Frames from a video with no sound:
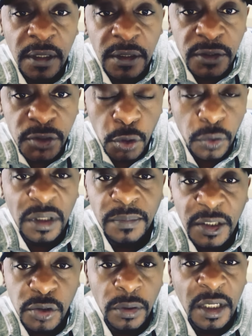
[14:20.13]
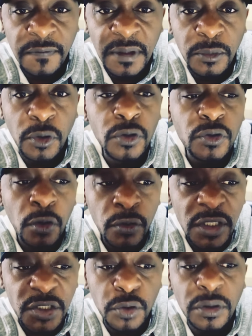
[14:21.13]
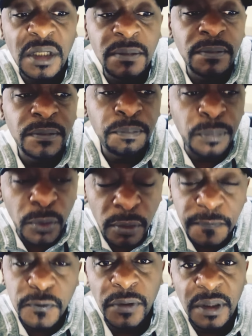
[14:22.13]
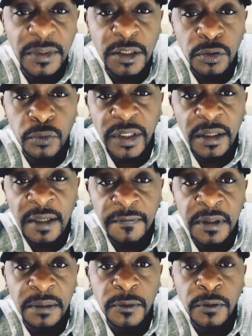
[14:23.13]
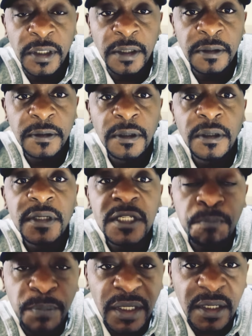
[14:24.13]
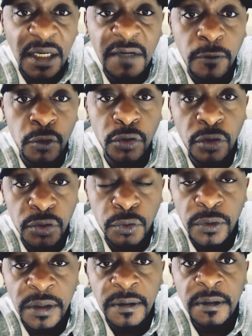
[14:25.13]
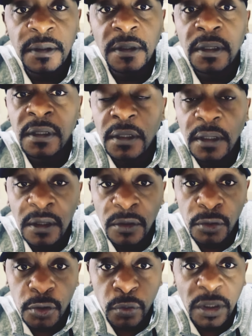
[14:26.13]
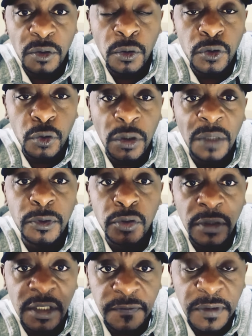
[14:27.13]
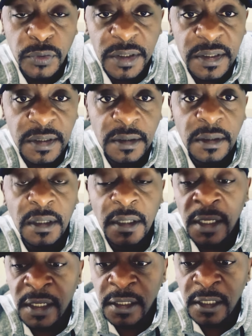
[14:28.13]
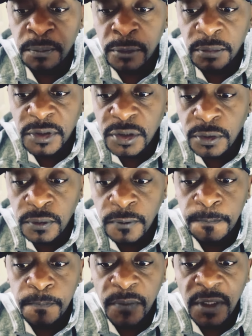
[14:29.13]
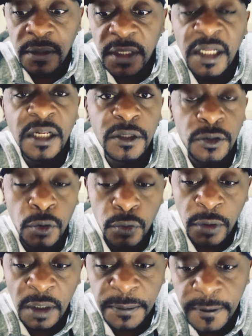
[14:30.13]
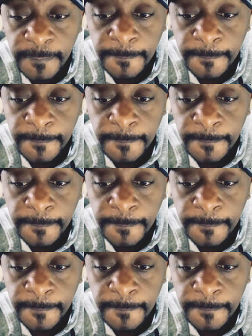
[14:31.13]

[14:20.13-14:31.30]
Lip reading: show them that you love them. Not only show them, prove to them that you really love them, okay? Speak love onto your children. The children are going to grab onto this frequency, and I can promise you, the healing is going to happen.